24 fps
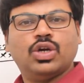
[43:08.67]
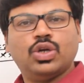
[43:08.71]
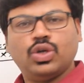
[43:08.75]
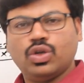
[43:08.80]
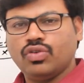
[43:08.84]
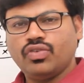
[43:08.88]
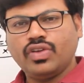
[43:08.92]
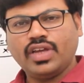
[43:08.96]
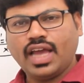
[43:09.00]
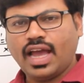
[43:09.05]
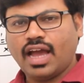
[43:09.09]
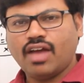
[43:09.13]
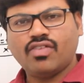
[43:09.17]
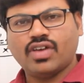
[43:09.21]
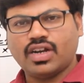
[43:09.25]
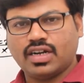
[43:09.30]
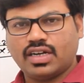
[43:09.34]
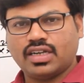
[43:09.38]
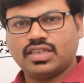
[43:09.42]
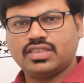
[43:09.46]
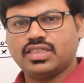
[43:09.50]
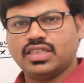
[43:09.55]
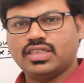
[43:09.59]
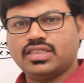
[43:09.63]
Do we have
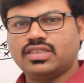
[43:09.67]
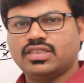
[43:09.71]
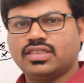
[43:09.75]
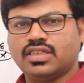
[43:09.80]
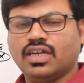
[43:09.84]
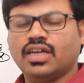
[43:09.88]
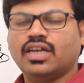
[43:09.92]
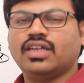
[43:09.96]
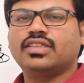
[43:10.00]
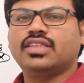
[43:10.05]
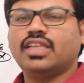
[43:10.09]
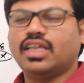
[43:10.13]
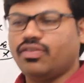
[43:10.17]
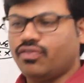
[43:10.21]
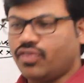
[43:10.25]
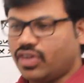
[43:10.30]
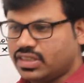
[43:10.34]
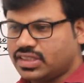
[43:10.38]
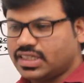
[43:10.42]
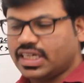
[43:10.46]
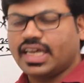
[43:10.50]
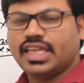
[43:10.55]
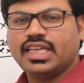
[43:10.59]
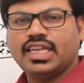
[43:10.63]
addresses? Then
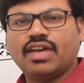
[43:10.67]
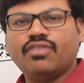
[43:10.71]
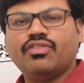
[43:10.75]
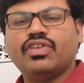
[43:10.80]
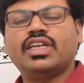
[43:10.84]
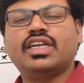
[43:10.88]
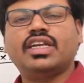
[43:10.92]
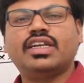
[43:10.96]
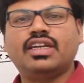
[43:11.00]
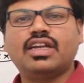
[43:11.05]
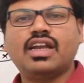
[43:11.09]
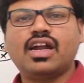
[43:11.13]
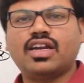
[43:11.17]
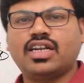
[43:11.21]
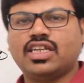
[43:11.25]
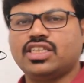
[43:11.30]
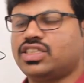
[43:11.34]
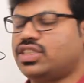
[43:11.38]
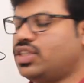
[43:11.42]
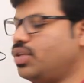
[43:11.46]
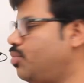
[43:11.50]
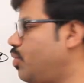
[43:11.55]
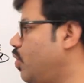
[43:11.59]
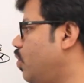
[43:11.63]
which area we did not
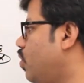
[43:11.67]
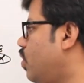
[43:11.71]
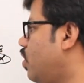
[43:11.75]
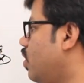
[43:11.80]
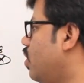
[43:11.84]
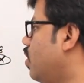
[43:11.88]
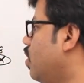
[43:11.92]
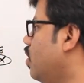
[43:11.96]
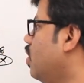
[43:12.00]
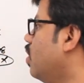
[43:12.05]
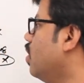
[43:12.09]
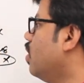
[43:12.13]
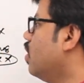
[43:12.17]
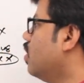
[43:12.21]
distribute?